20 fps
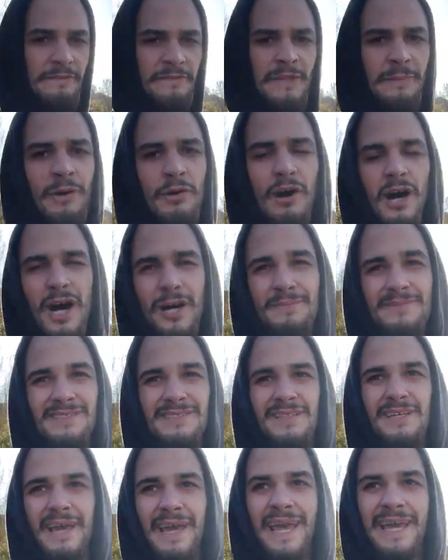50 mil
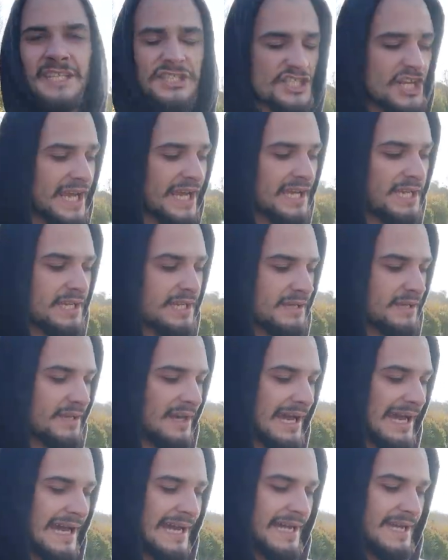arms, 8J
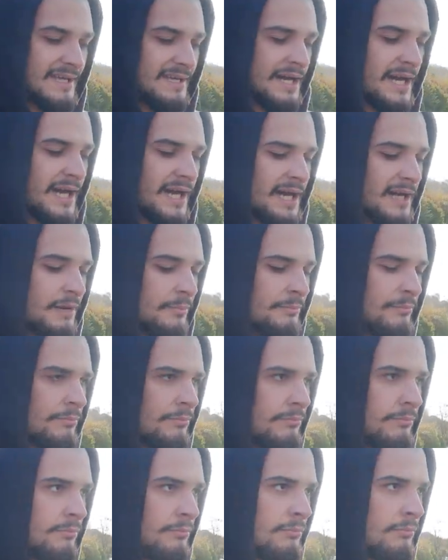at,
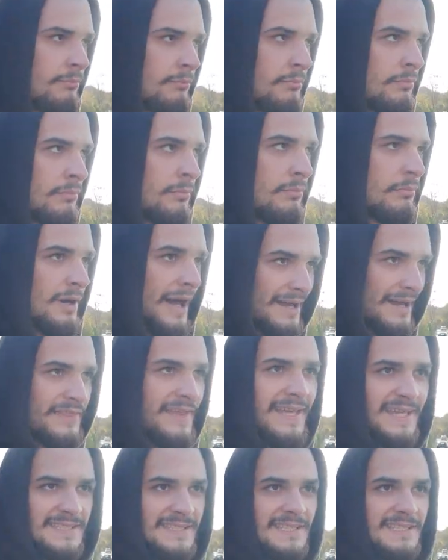I
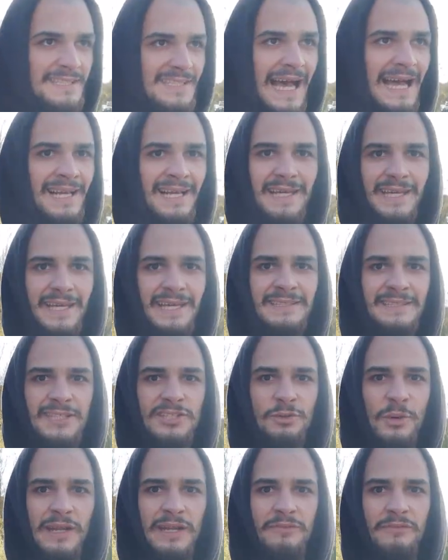think it's exactly
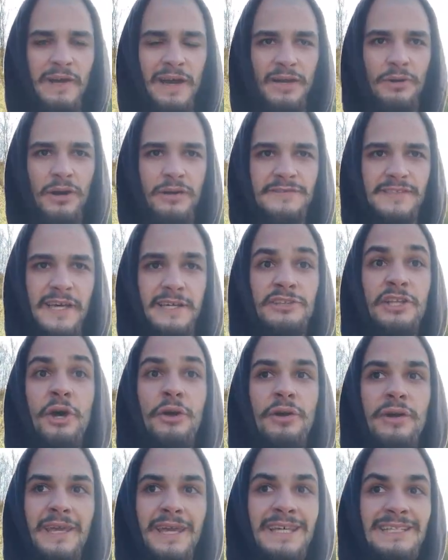ET20 final offset.
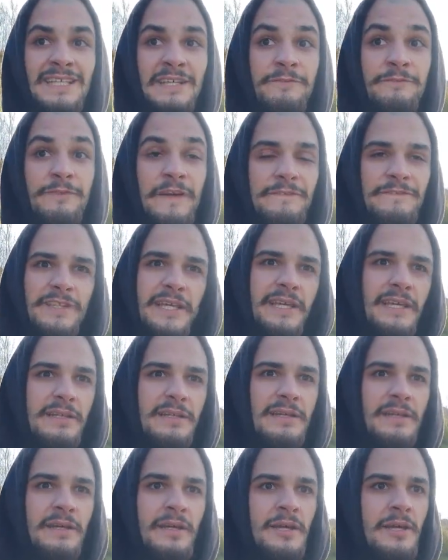No,
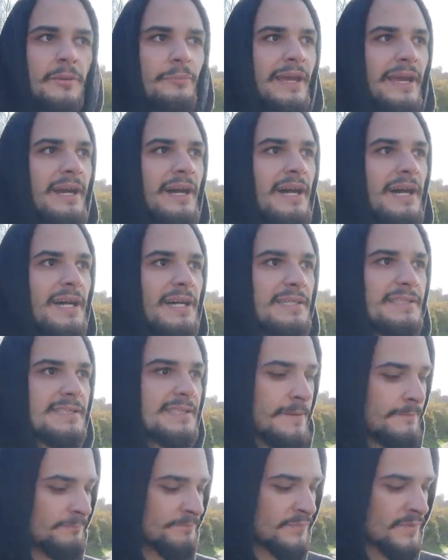ET15,
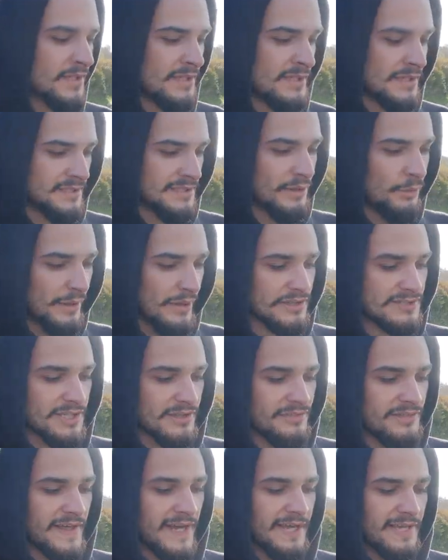because the wheels
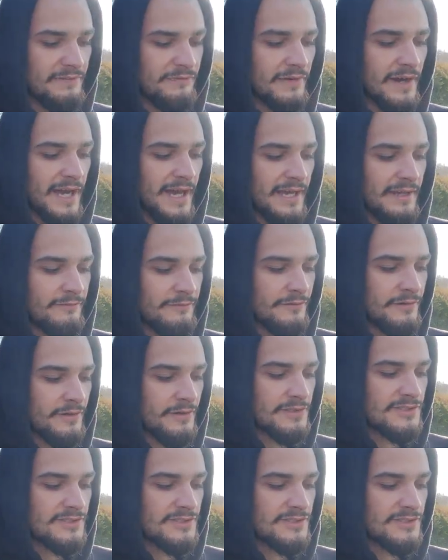are 35.